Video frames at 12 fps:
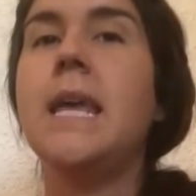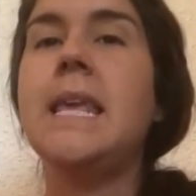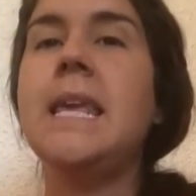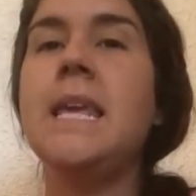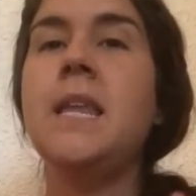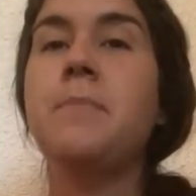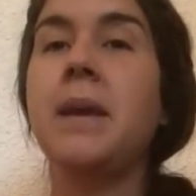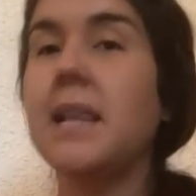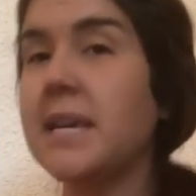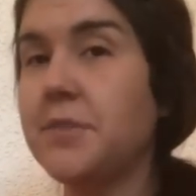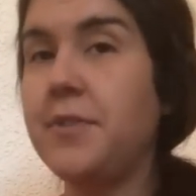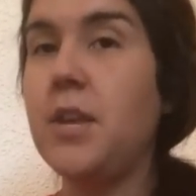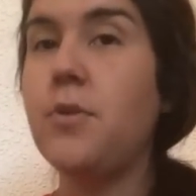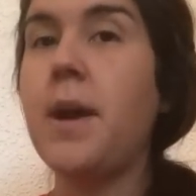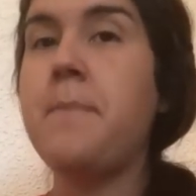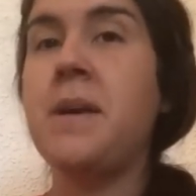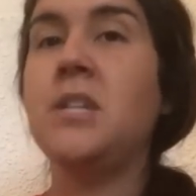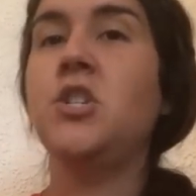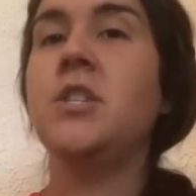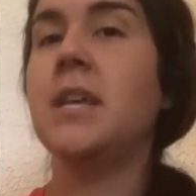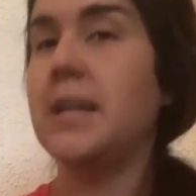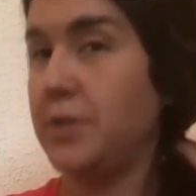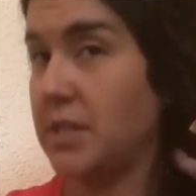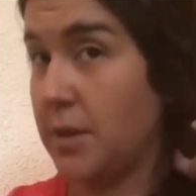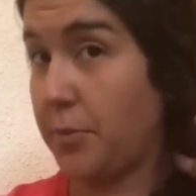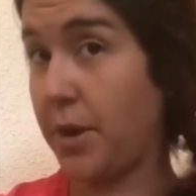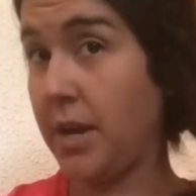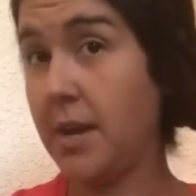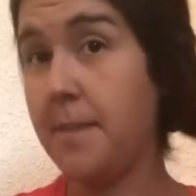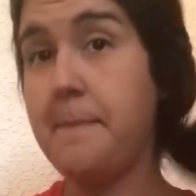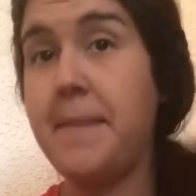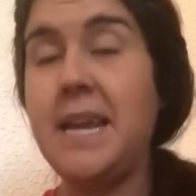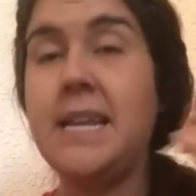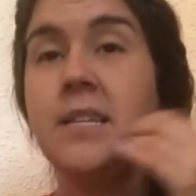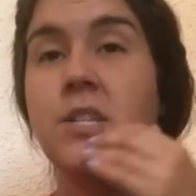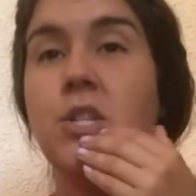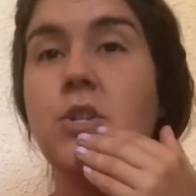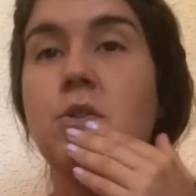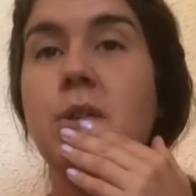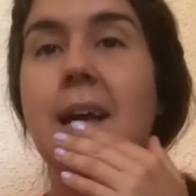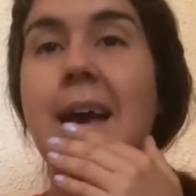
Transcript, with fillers: In my last video, I mentioned that I was gonna bring a bathing suit.